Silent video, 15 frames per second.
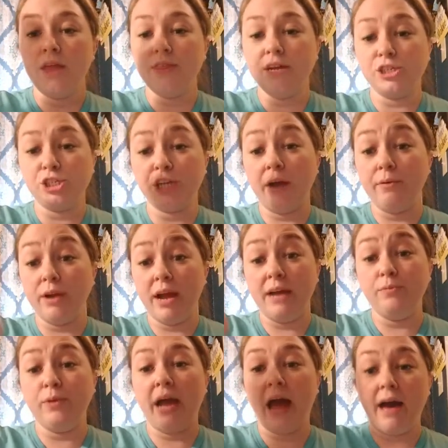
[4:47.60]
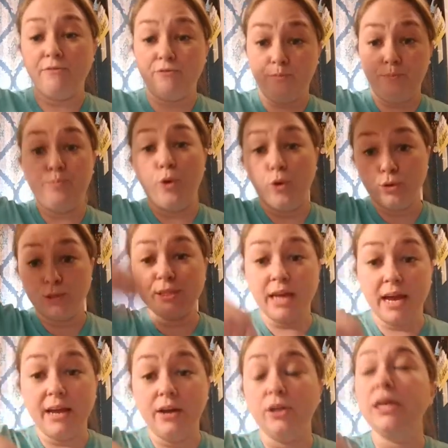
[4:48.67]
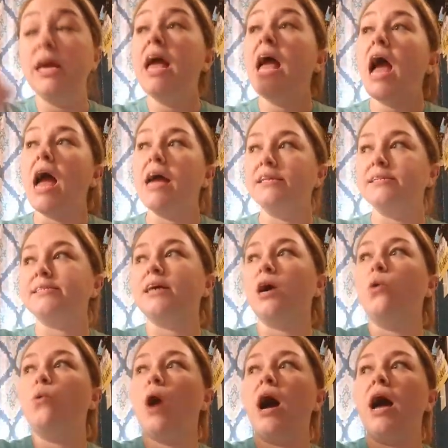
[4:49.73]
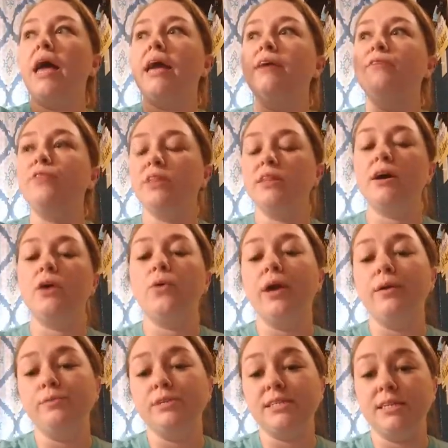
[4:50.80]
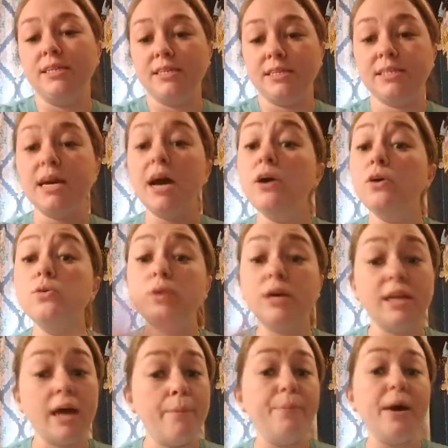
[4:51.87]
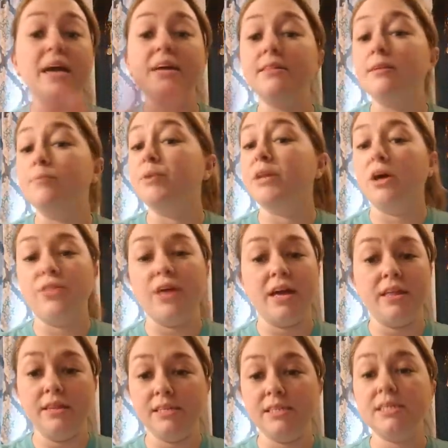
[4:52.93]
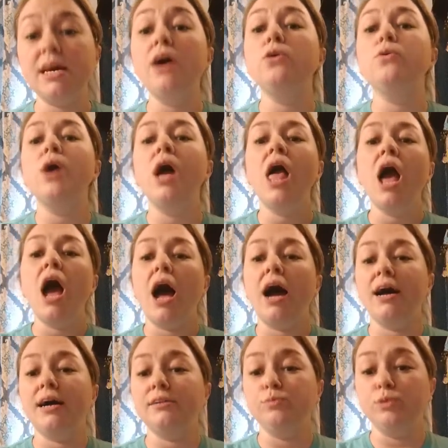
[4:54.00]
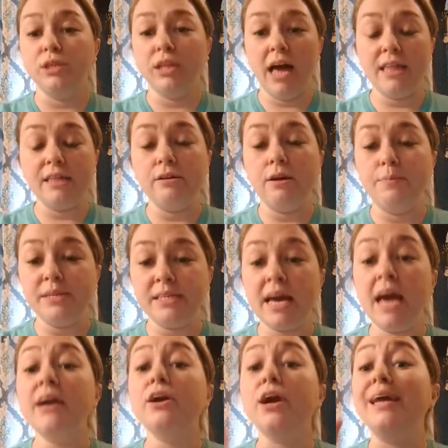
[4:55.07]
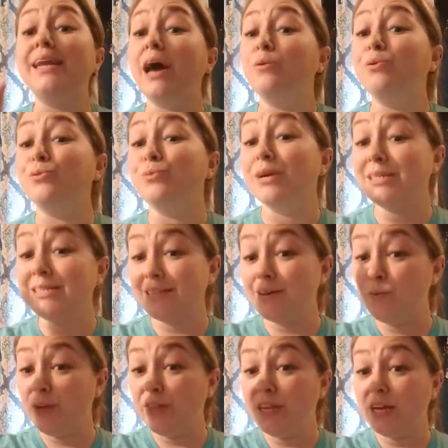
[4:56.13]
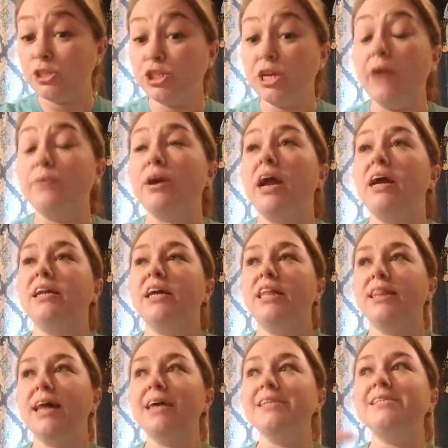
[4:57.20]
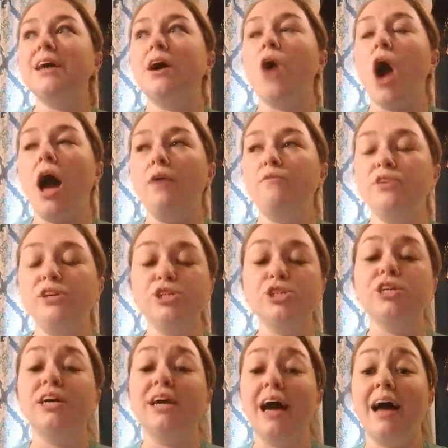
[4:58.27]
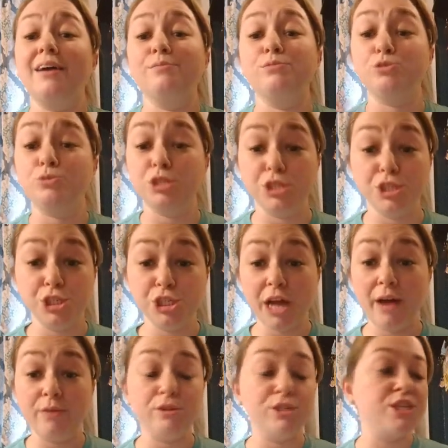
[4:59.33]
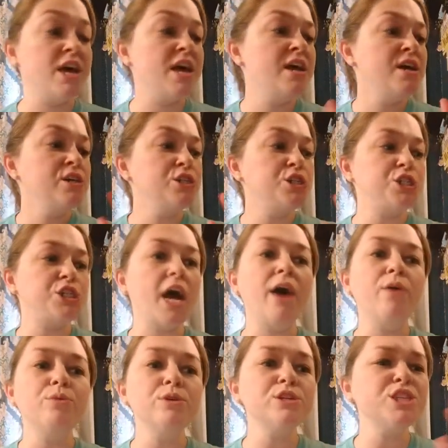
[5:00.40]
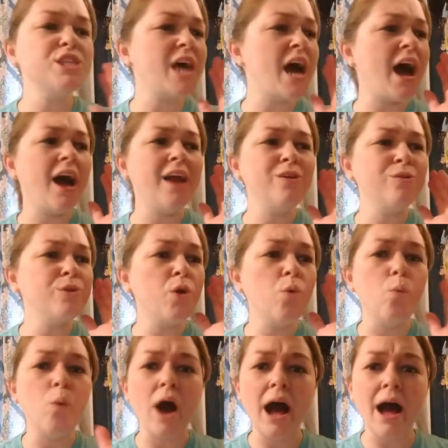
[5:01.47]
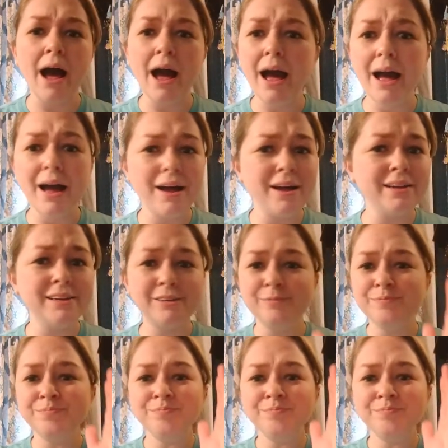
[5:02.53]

the shower head we have pulls down and so even though he was in this tote and I bathed him and all that in this tote I would lather up his hair and I would rinse it with that shower head and that's how I eventually got him switched to showers showers I don't know why